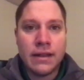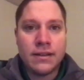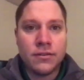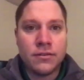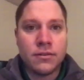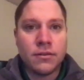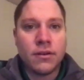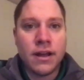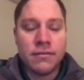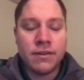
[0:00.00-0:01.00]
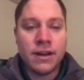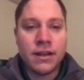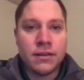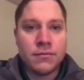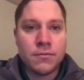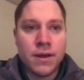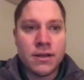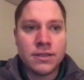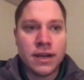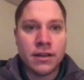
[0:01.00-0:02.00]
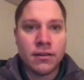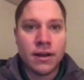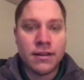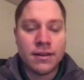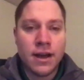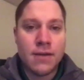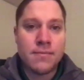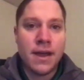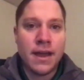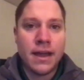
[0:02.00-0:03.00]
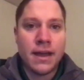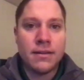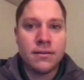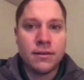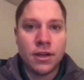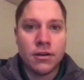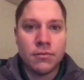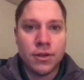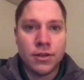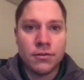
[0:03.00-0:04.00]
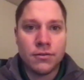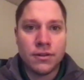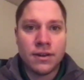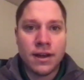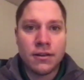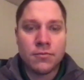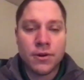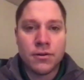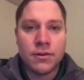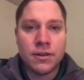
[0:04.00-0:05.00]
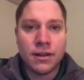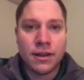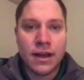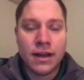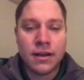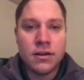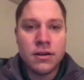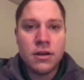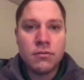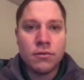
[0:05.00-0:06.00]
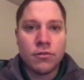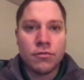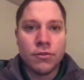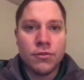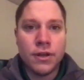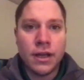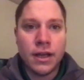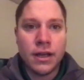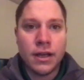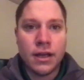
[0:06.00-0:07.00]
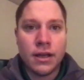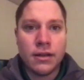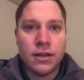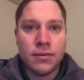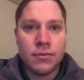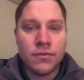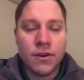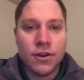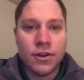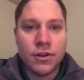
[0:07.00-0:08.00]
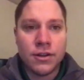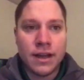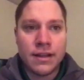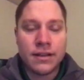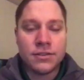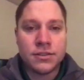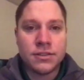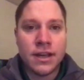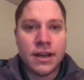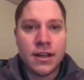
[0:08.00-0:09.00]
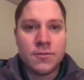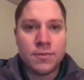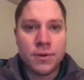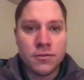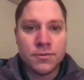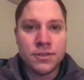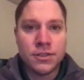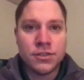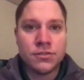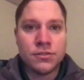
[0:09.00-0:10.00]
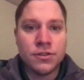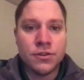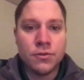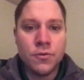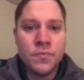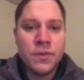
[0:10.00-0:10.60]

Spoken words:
this is the right fit, I think, for Penn State at the right time. And, you know, we know that Tyler Bowen did a lot of recruiting, and he was very good at that, not just tight ends, but other positions too.